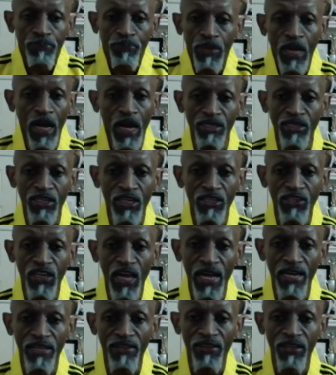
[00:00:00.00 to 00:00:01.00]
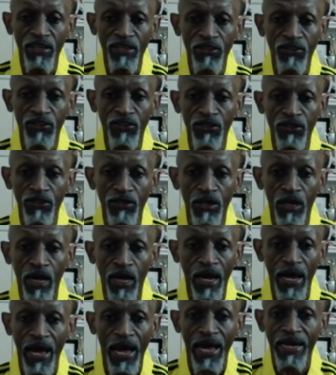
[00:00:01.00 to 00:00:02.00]
I just had this,
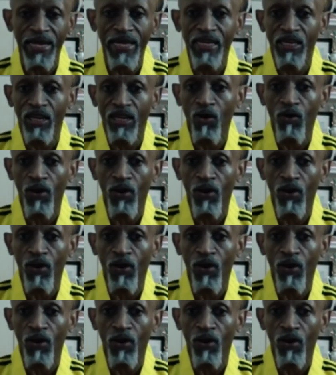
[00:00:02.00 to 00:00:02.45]
I didn't know